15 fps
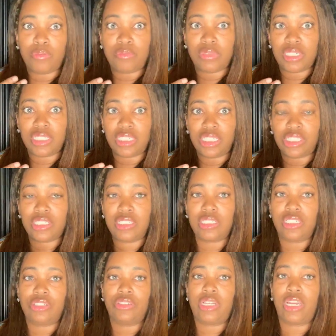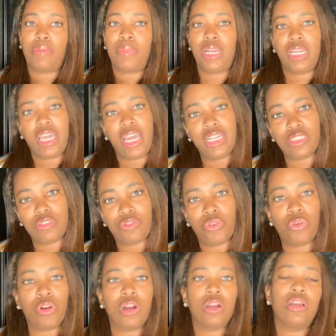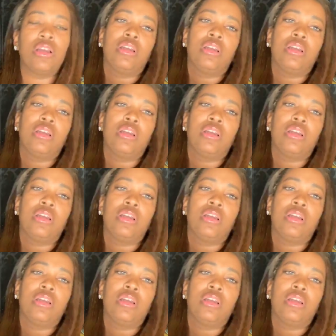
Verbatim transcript: conditions that you're taking medications for.